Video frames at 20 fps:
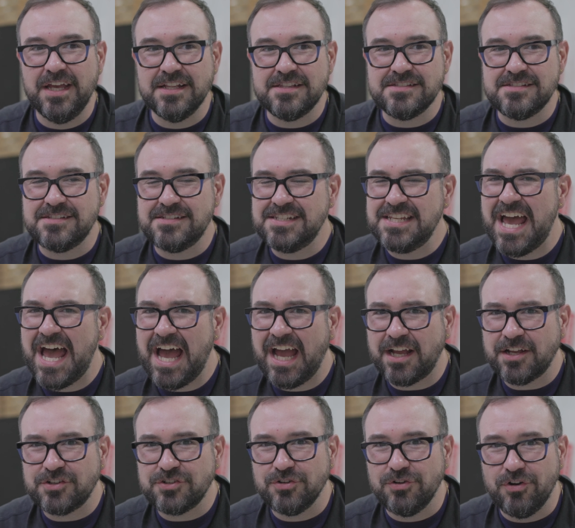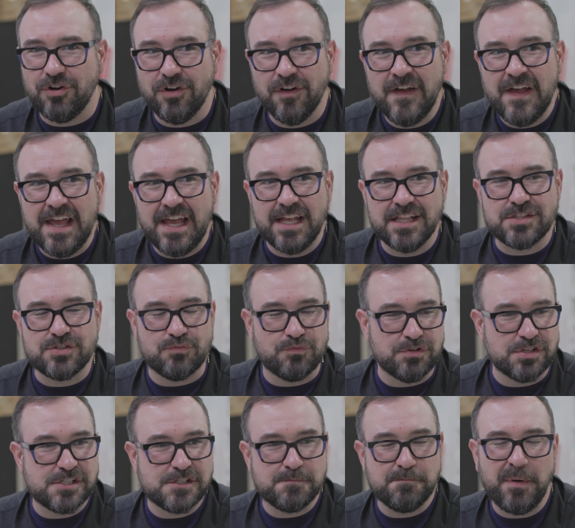It's tactile, it's
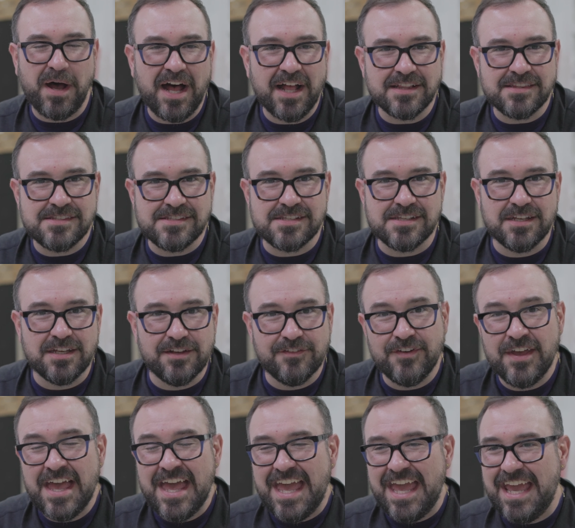responsive,